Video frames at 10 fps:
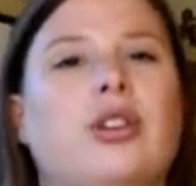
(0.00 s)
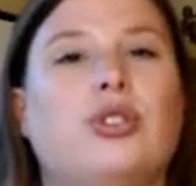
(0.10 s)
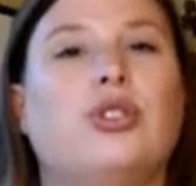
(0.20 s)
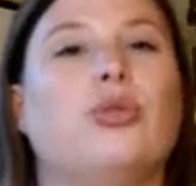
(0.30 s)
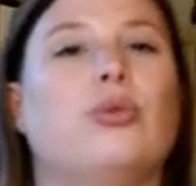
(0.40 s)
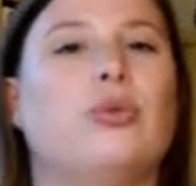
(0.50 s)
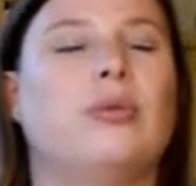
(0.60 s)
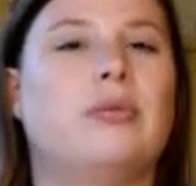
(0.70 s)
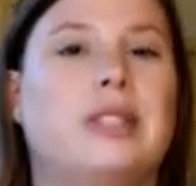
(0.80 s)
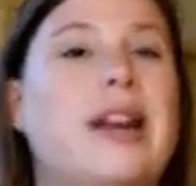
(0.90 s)
to
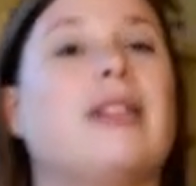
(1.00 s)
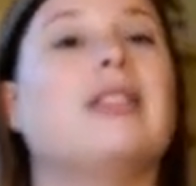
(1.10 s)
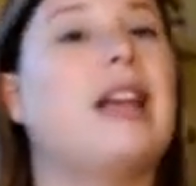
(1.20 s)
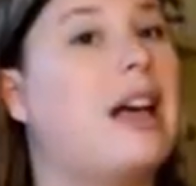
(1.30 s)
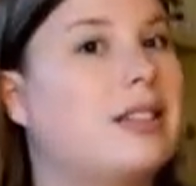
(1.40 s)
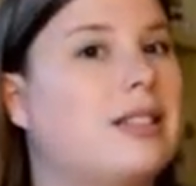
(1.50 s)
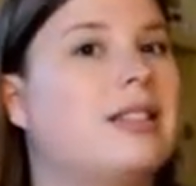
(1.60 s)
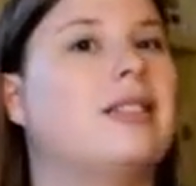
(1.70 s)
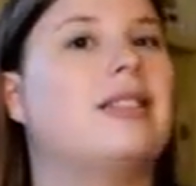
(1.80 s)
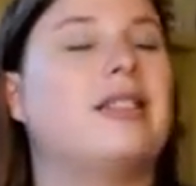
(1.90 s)
tear
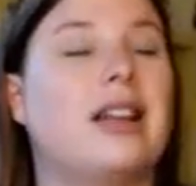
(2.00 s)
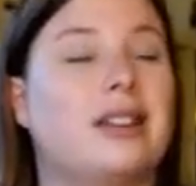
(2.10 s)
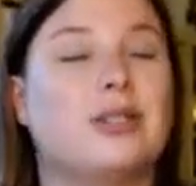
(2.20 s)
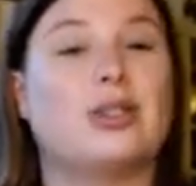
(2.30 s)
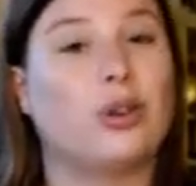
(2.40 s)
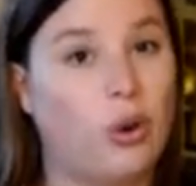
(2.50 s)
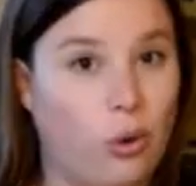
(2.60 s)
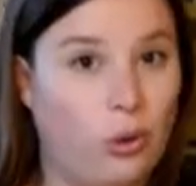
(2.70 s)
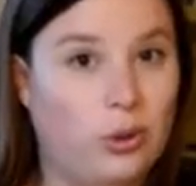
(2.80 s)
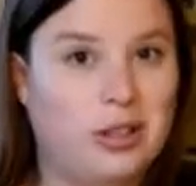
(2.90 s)
less. That is the goal.